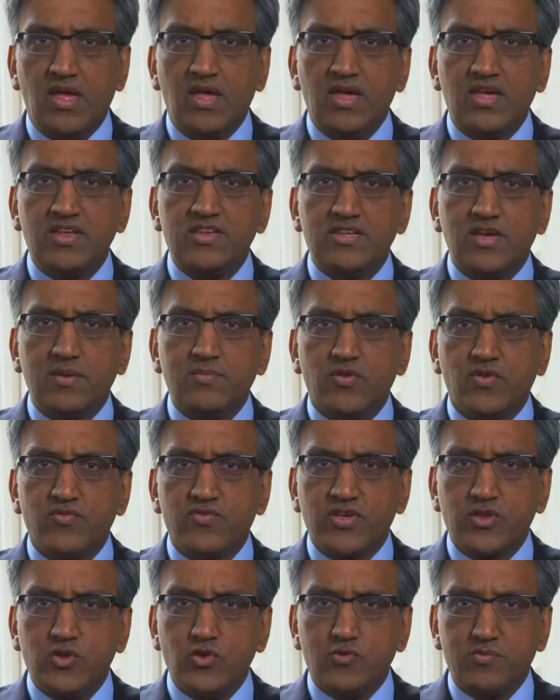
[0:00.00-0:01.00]
In terms of
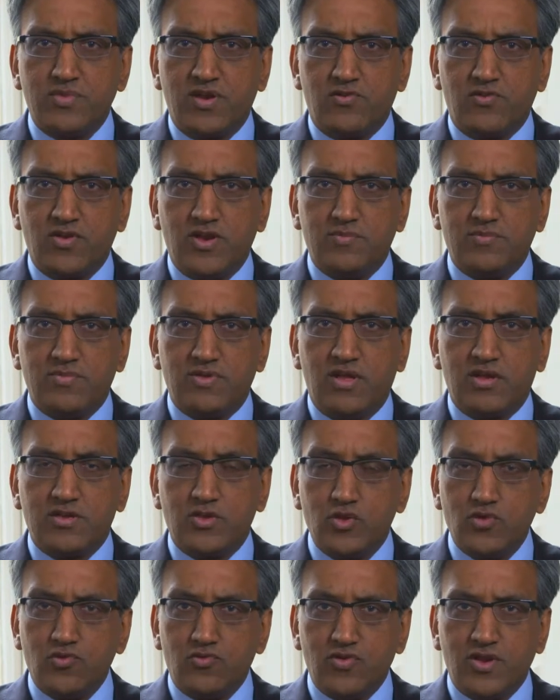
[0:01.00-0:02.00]
acute
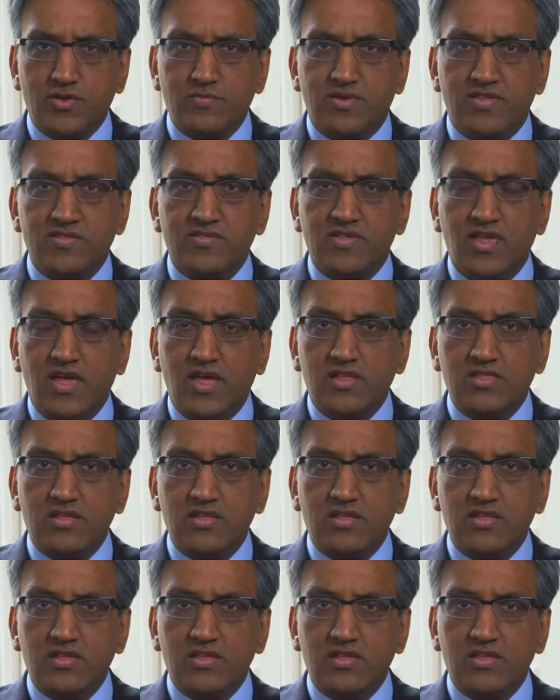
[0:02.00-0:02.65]
treatments,